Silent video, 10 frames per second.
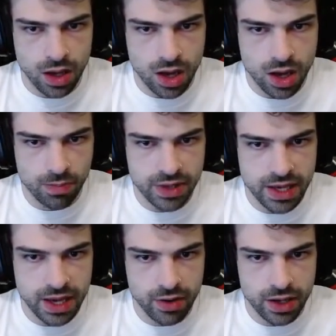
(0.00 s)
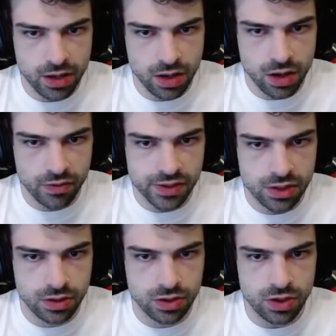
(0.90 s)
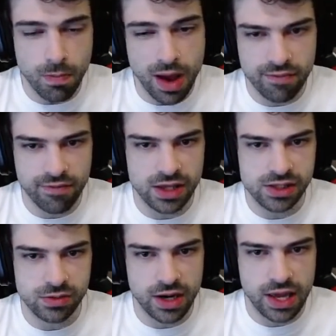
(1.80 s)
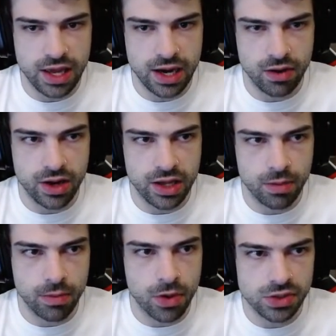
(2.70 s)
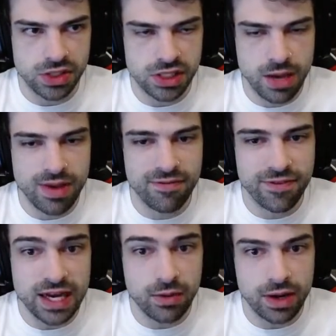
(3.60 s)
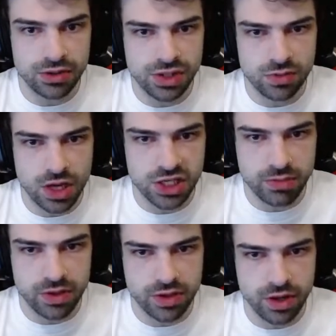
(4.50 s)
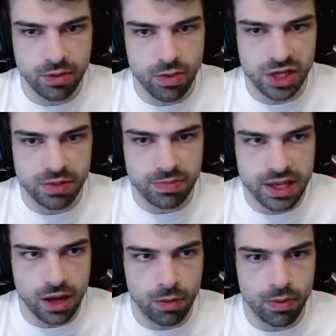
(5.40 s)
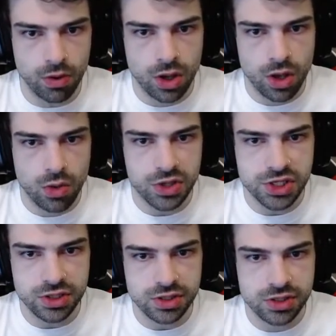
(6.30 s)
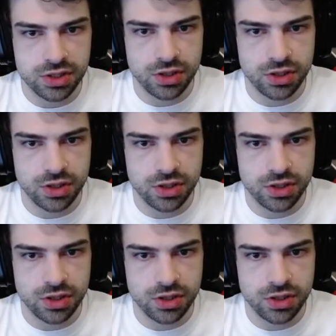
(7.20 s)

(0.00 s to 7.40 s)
I'll peek out right here. Often you might find someone hanging out right here, but most of the time, if anyone else is watching B, they're going to be watching B elbow, which is